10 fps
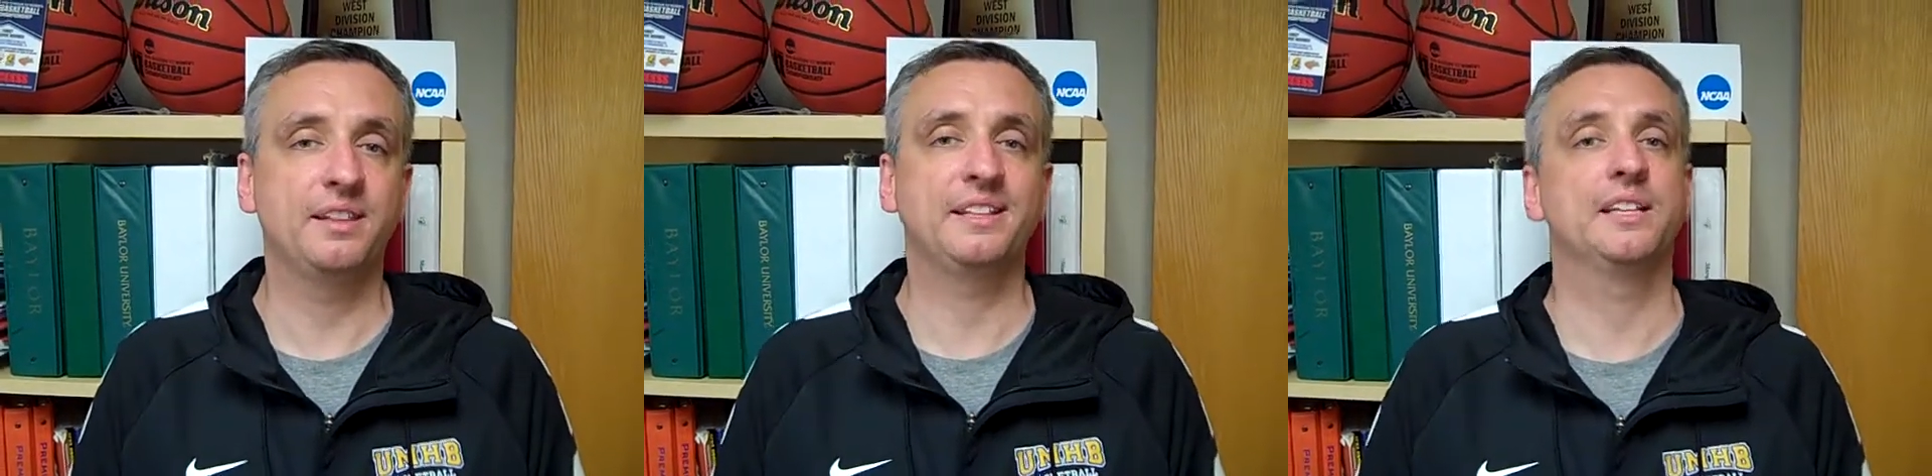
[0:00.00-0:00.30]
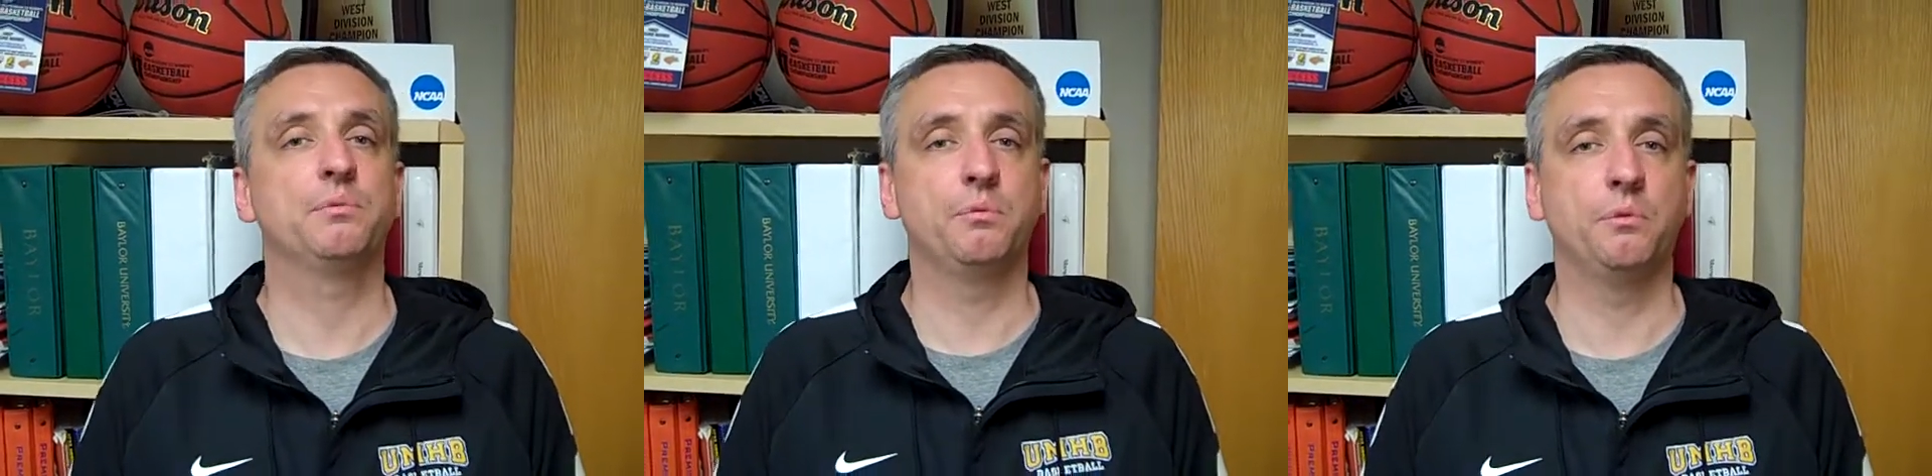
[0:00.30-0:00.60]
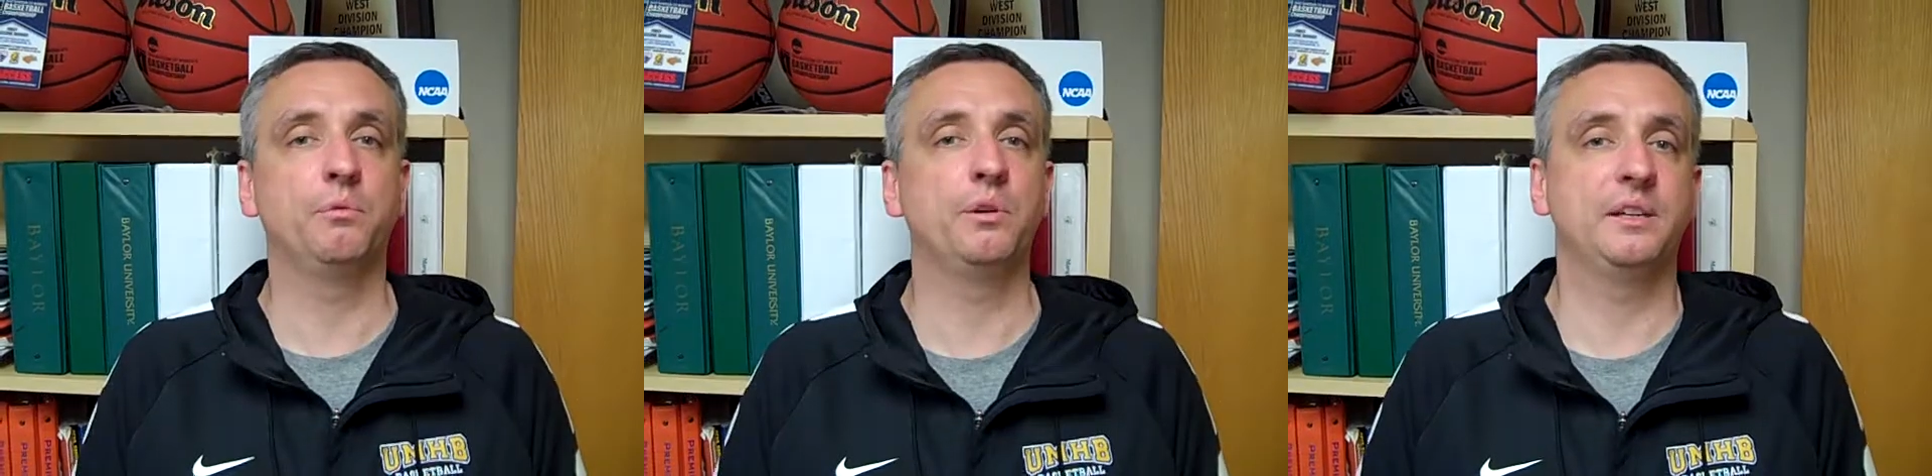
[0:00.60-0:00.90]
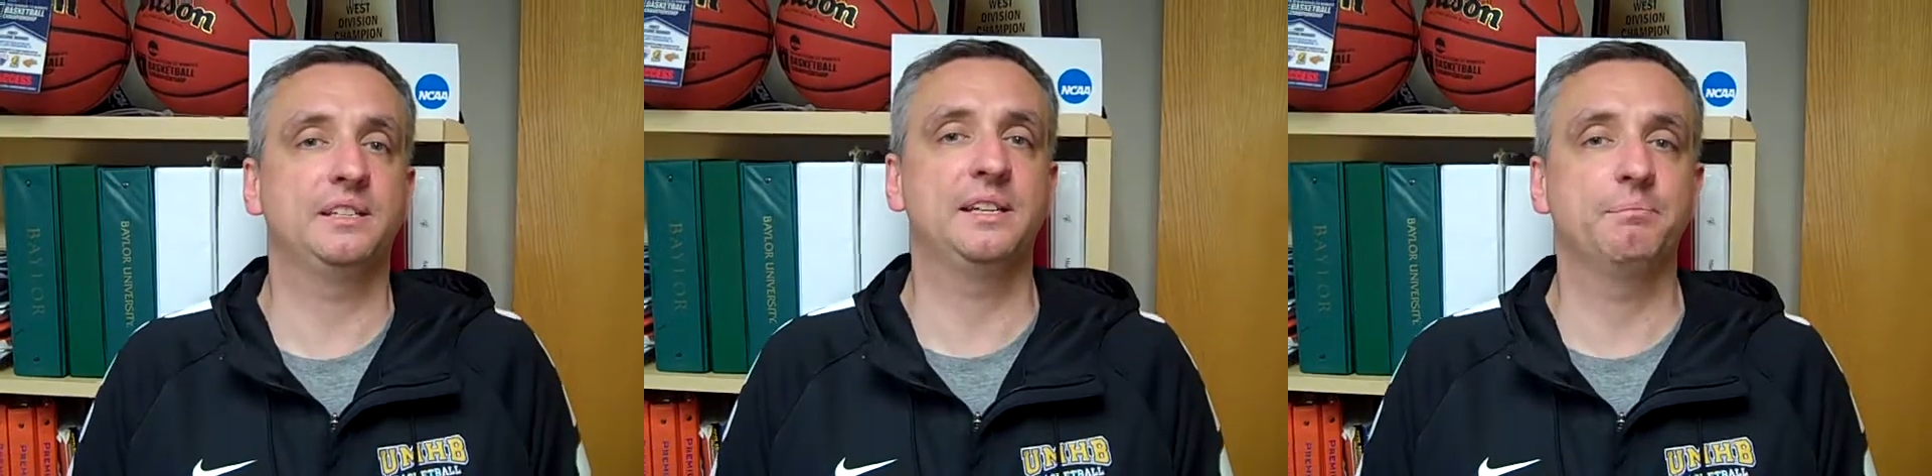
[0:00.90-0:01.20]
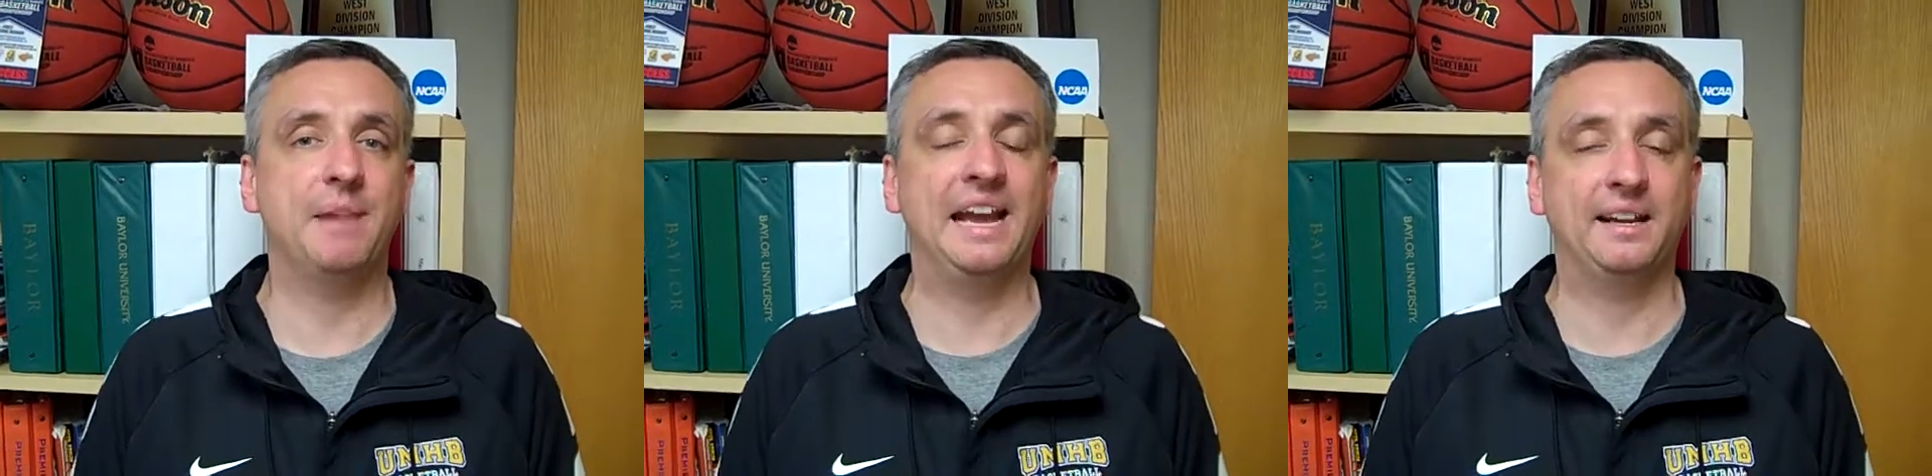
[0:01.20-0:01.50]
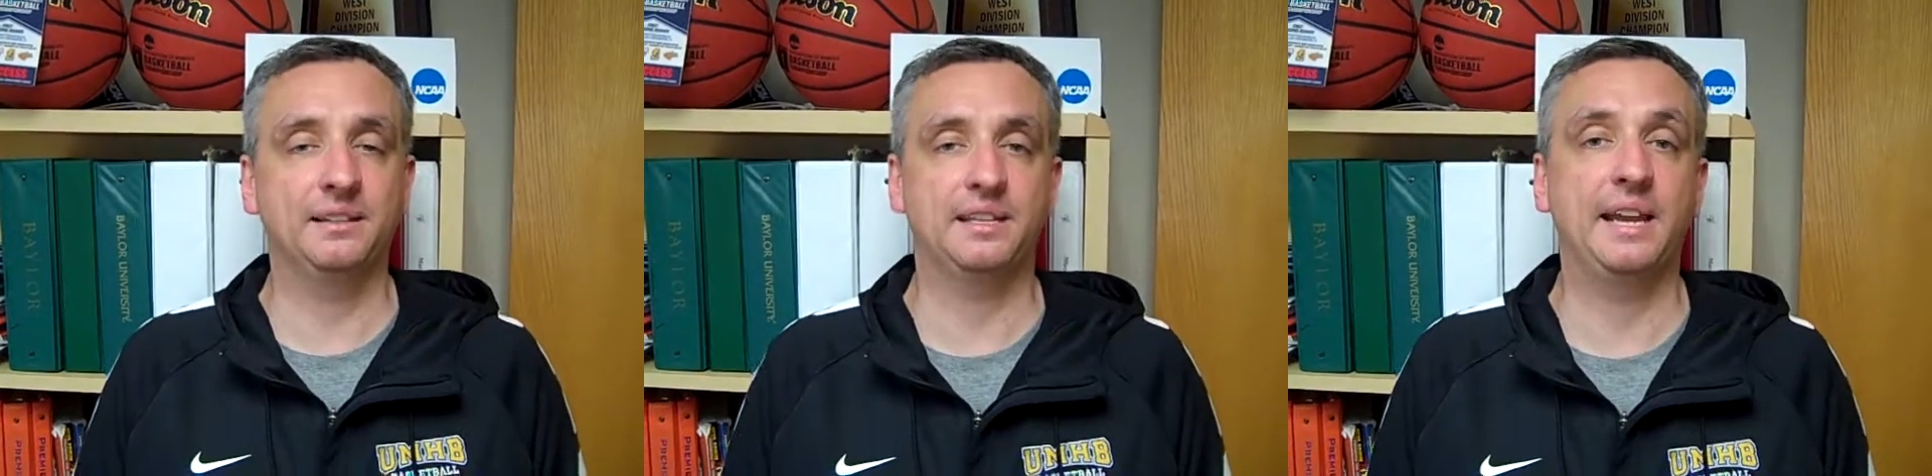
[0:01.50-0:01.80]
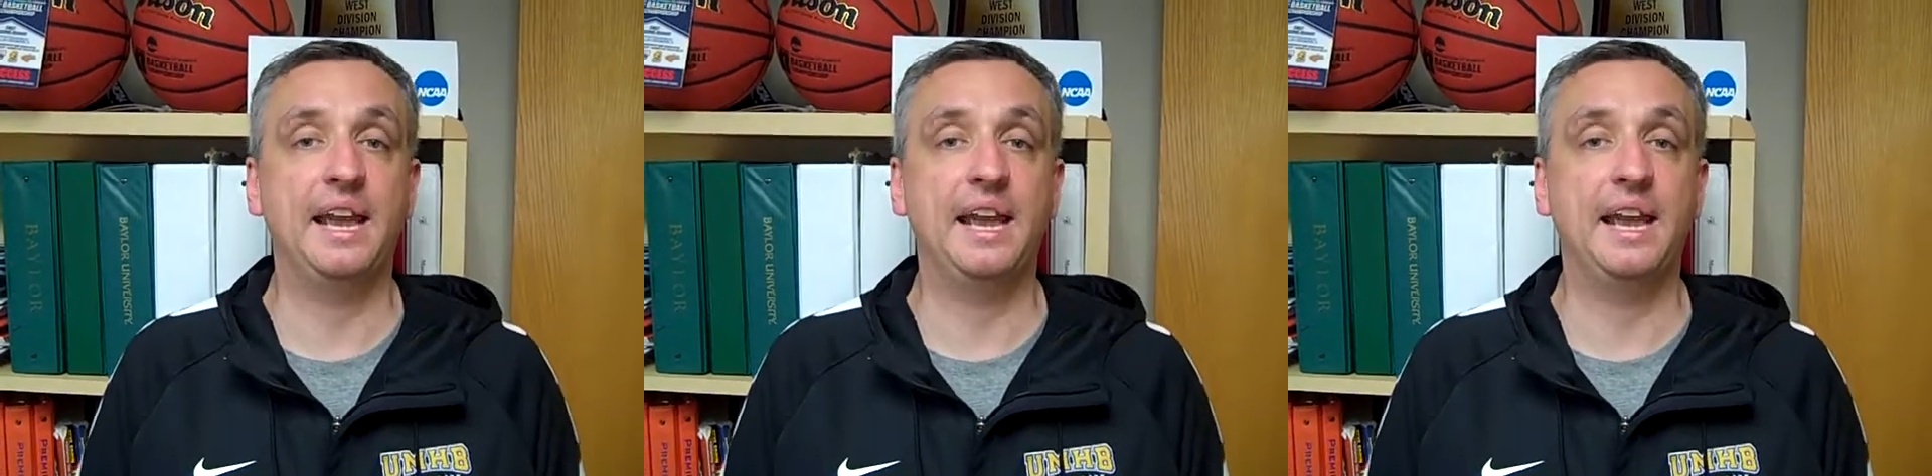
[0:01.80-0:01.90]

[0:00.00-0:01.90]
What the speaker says: I think that's when we'll really sit back and say,